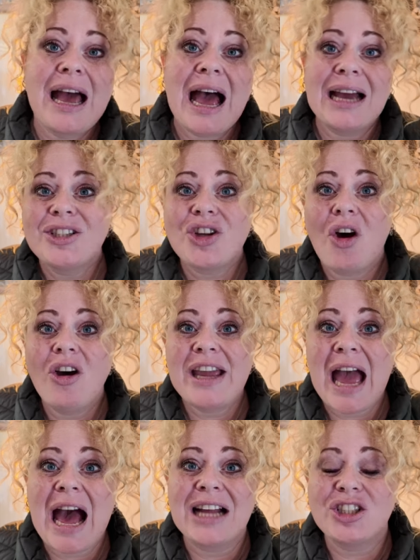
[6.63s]
and I
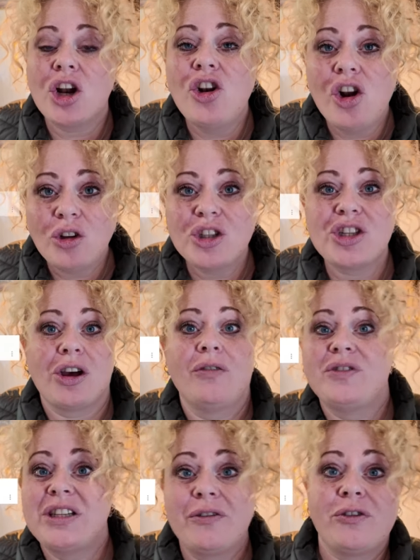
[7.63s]
had lots
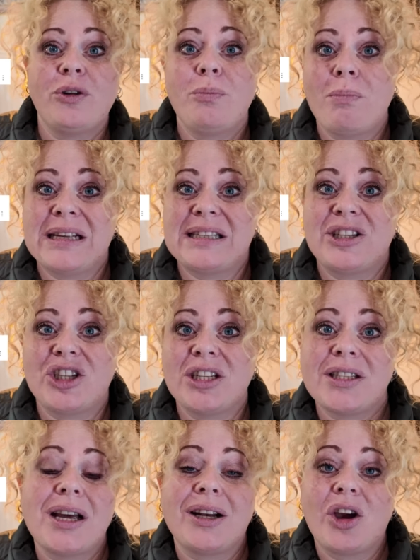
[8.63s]
of different
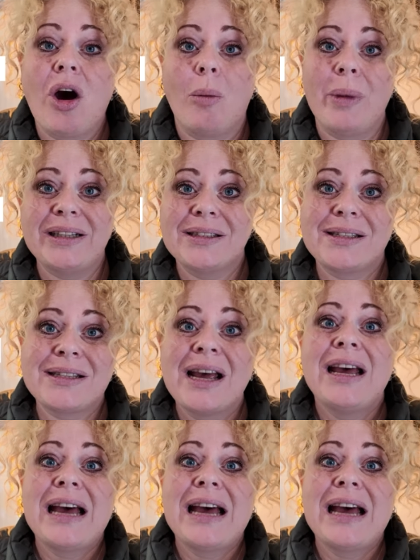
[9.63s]
messages and comments